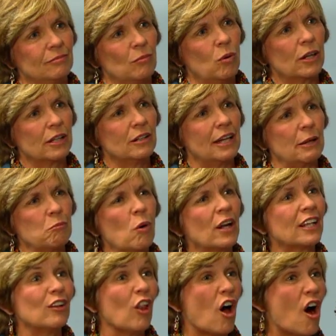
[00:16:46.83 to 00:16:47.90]
What
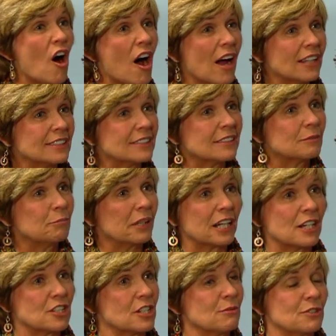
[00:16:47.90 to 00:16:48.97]
a loss,
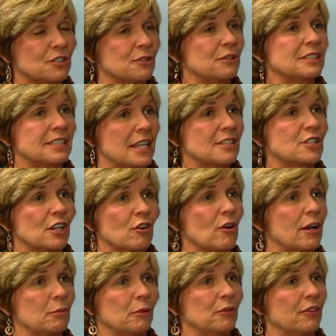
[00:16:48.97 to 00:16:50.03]
because she was doing such
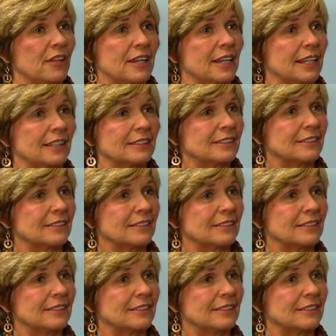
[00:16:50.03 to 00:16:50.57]
incredible things.